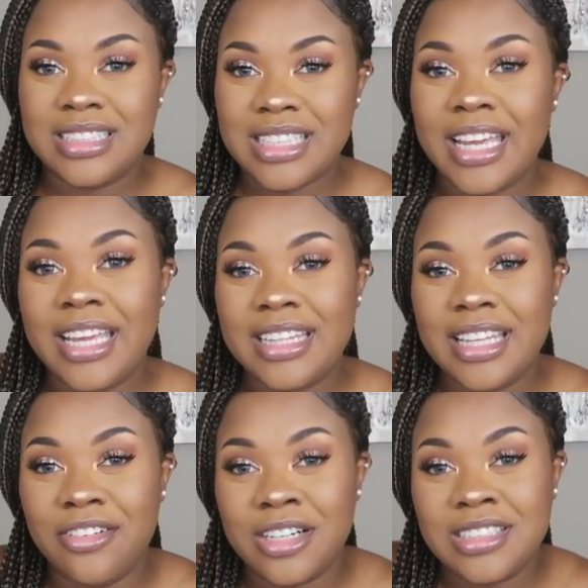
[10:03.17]
say
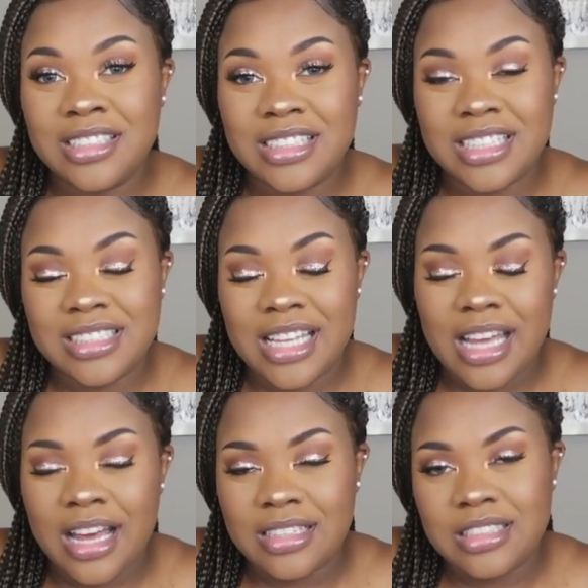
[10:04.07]
or suggest
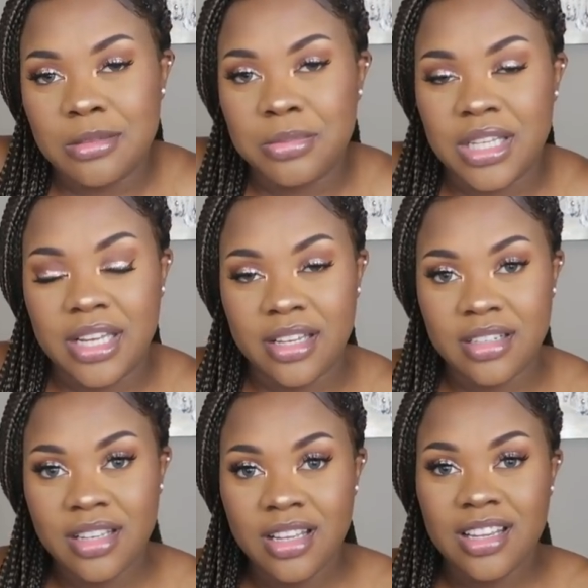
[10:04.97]
that I should
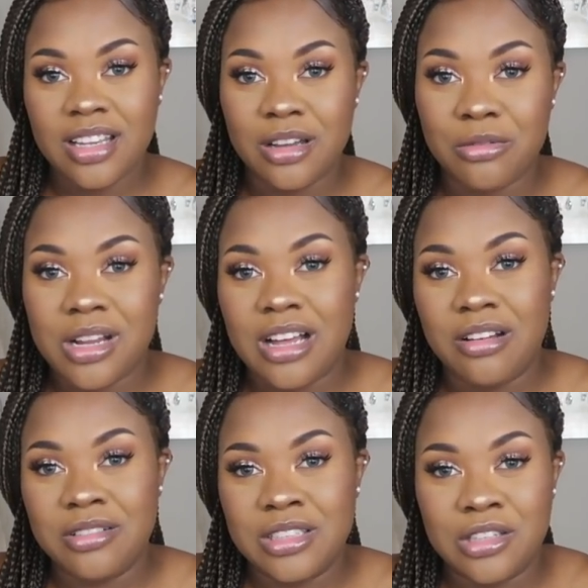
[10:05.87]
plan
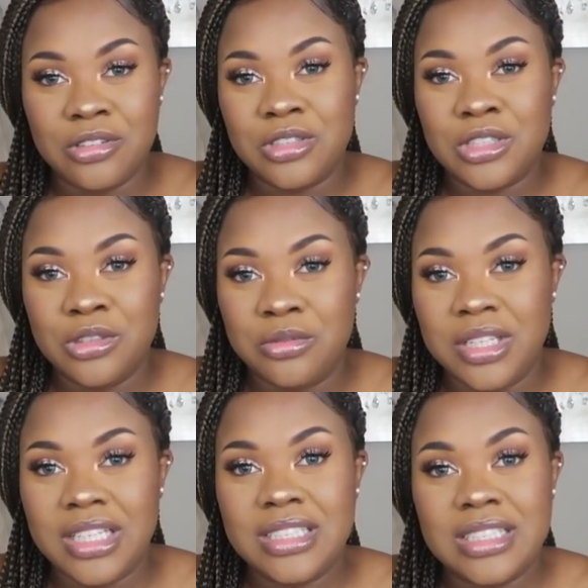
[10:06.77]
around those 2
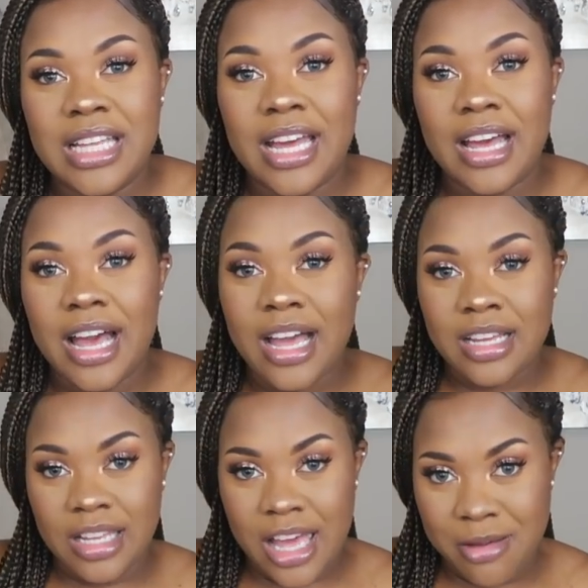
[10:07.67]
weeks that I
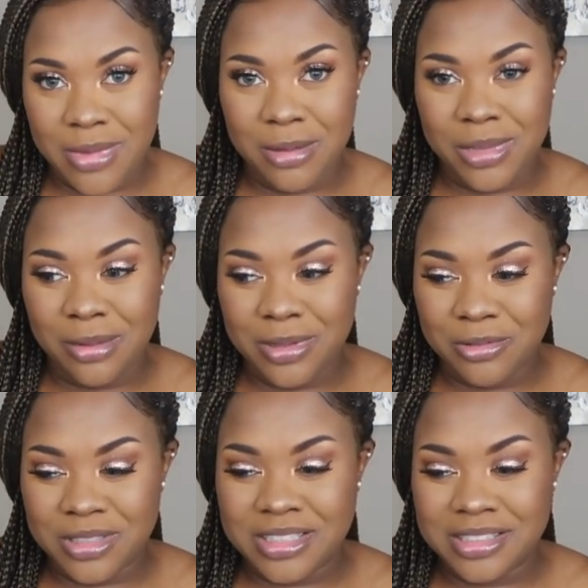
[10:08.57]
could have my
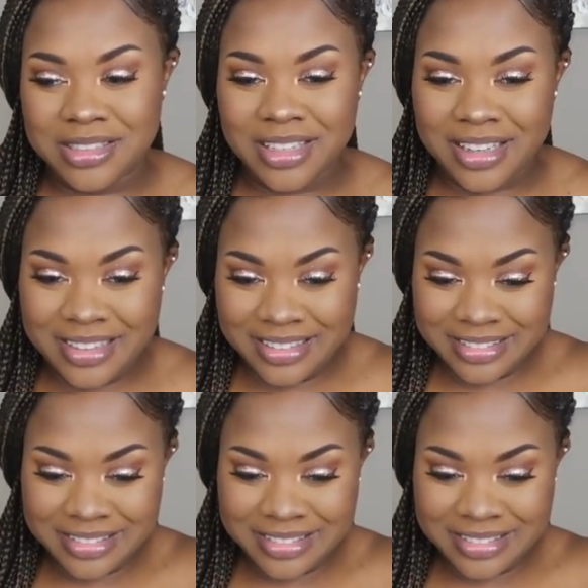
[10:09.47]
baby, which is like,